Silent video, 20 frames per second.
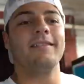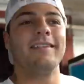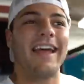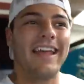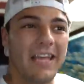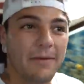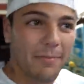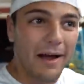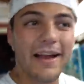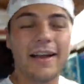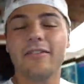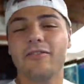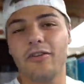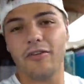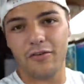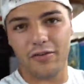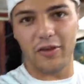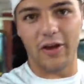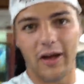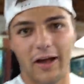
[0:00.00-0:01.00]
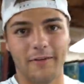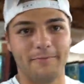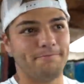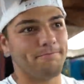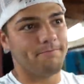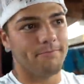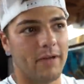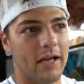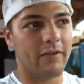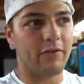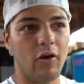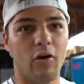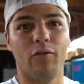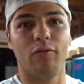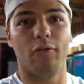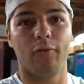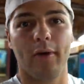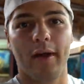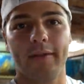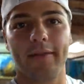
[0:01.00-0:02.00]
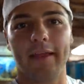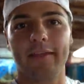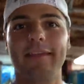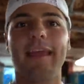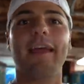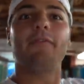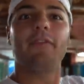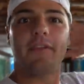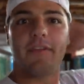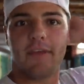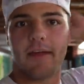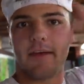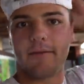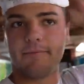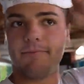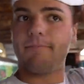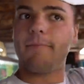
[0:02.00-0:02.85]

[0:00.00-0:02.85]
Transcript: Now you might have just thought, it's over, right? That's everything.